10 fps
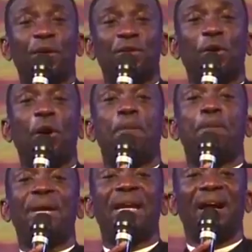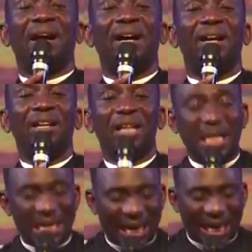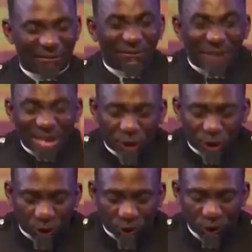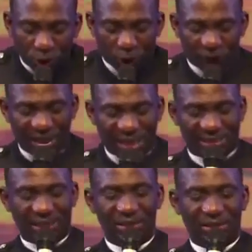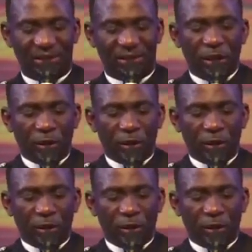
or pillar in the adventure of excellence.